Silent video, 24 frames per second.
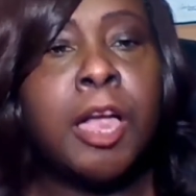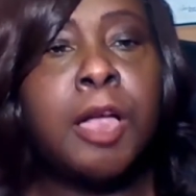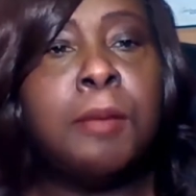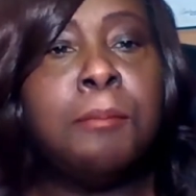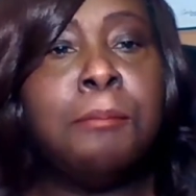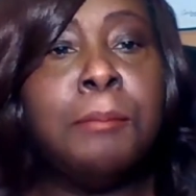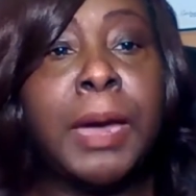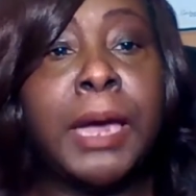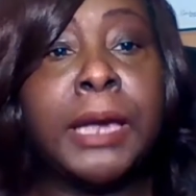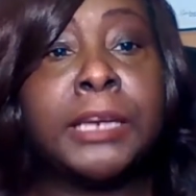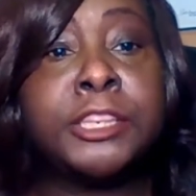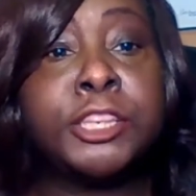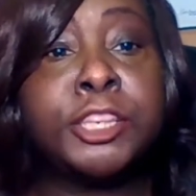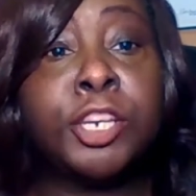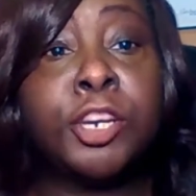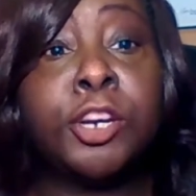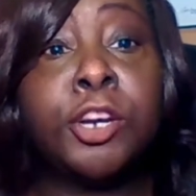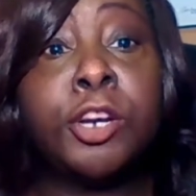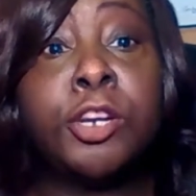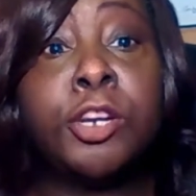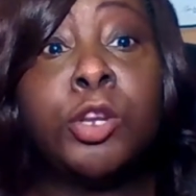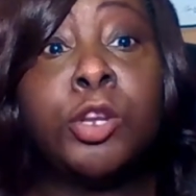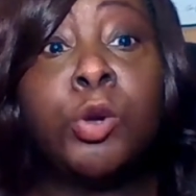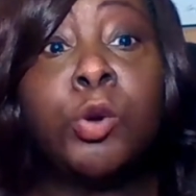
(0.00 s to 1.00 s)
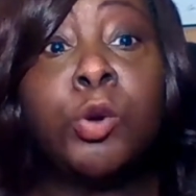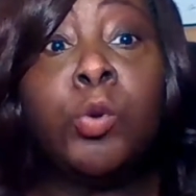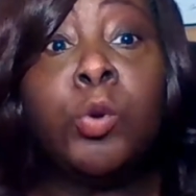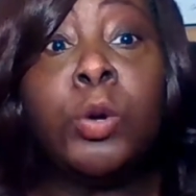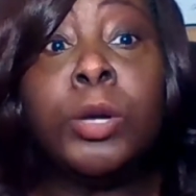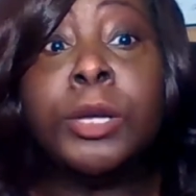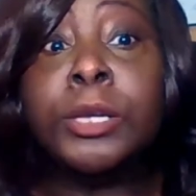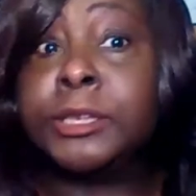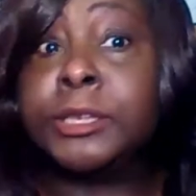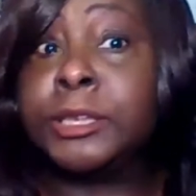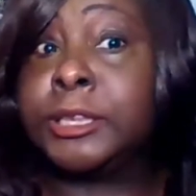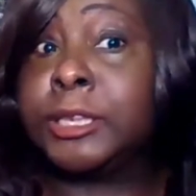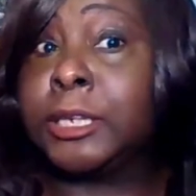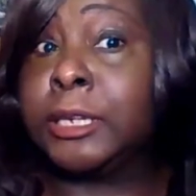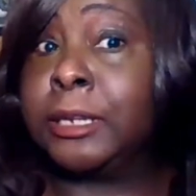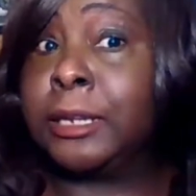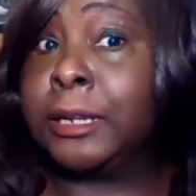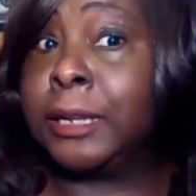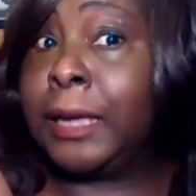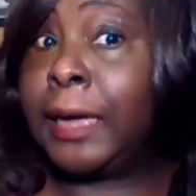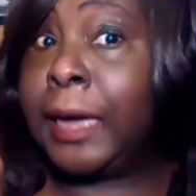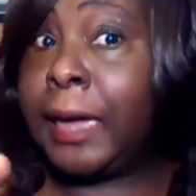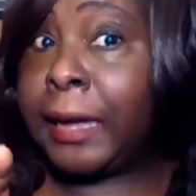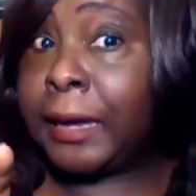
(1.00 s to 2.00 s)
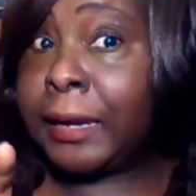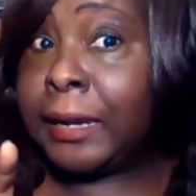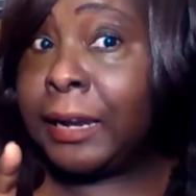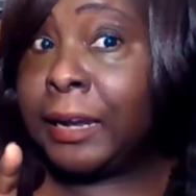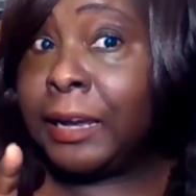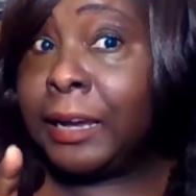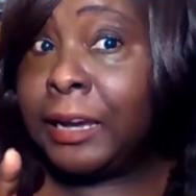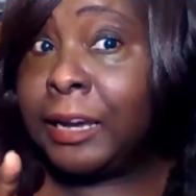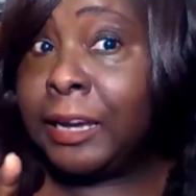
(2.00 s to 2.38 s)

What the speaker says: Make sure you select